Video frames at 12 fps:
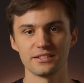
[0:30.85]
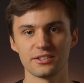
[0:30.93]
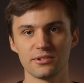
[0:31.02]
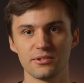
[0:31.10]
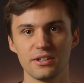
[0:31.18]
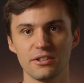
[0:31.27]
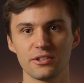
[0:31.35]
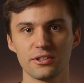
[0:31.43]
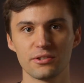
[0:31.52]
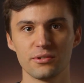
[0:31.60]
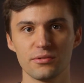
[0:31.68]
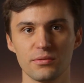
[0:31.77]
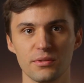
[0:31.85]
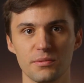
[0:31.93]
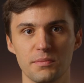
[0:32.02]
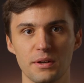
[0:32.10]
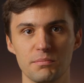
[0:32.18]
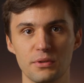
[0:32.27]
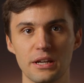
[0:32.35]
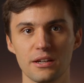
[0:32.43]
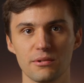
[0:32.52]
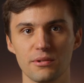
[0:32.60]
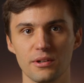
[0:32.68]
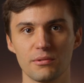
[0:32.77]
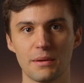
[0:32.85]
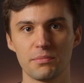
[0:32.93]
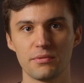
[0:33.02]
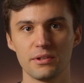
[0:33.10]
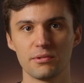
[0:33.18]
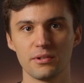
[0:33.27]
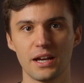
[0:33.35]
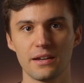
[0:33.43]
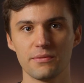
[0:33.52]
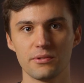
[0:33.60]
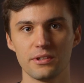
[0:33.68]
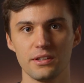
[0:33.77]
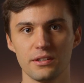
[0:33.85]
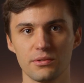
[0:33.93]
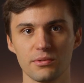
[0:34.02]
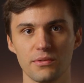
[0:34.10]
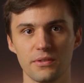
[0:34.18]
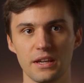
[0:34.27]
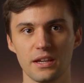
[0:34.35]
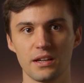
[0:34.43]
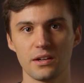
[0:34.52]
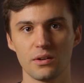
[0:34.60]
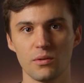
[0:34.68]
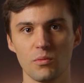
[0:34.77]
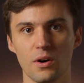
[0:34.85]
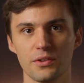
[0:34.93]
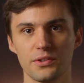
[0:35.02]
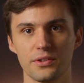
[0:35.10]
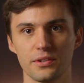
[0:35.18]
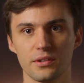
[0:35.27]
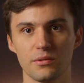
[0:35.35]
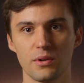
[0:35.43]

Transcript: So in order to bring Web3 to life, we need to think what